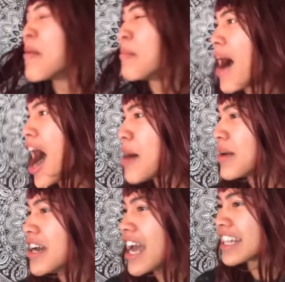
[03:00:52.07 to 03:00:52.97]

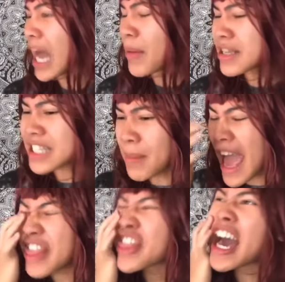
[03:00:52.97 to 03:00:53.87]
Mom, that was
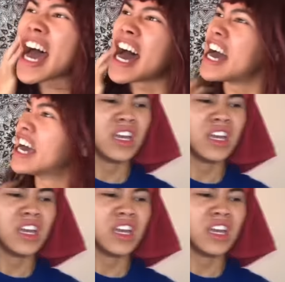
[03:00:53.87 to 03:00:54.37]
Samantha.